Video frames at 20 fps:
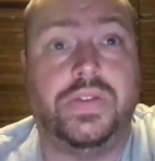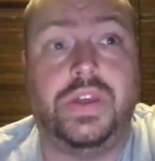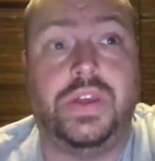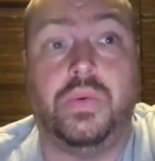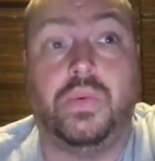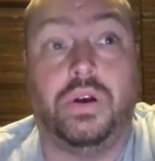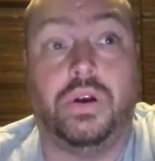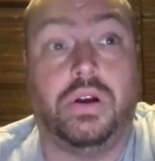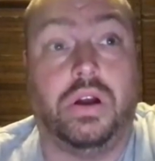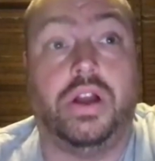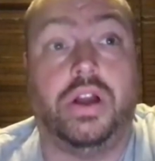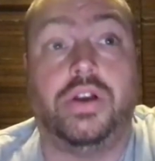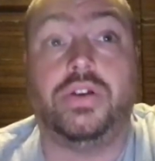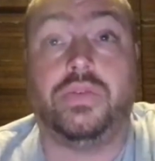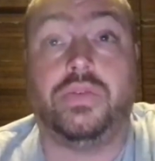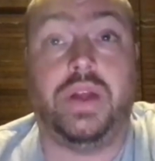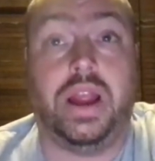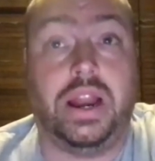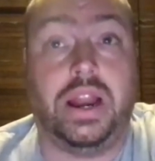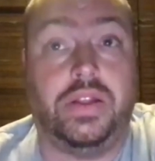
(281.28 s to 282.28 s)
that were
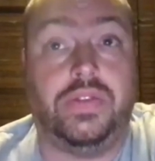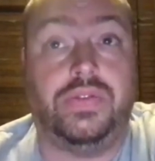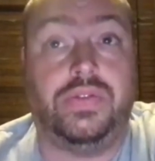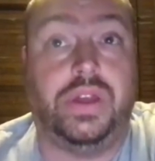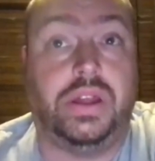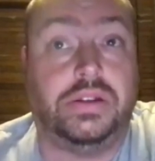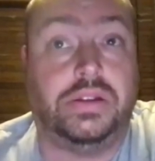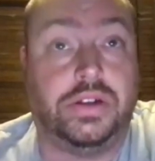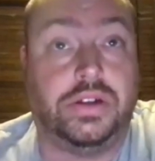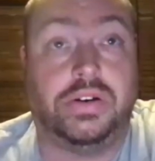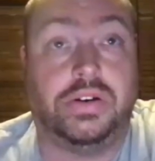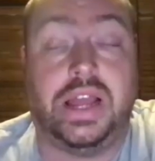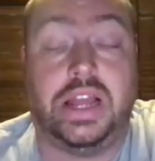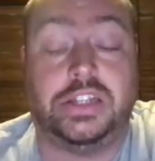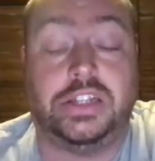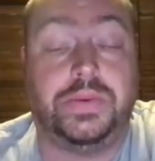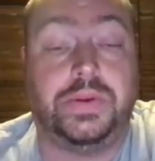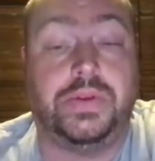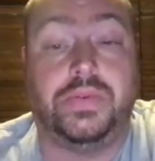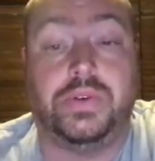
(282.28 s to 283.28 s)
underrated that turned
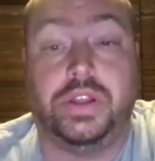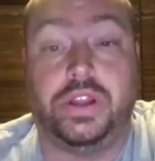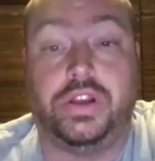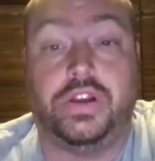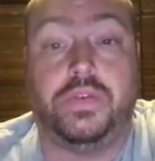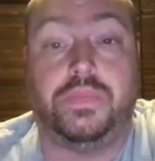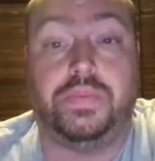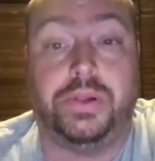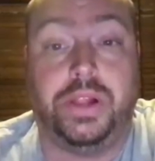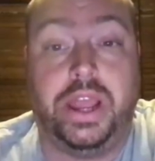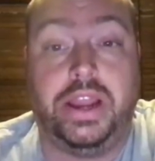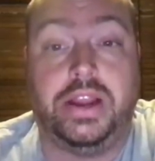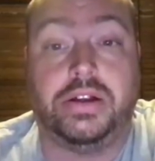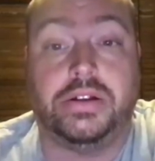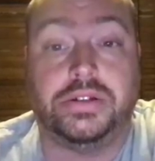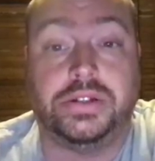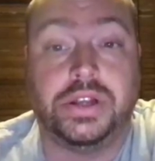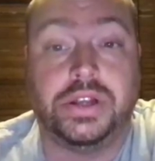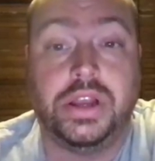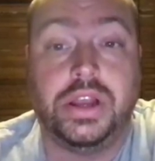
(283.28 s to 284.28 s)
out to be really good
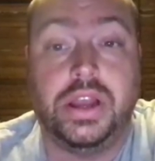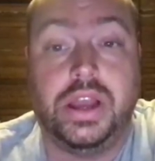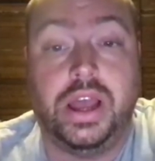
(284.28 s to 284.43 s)
players.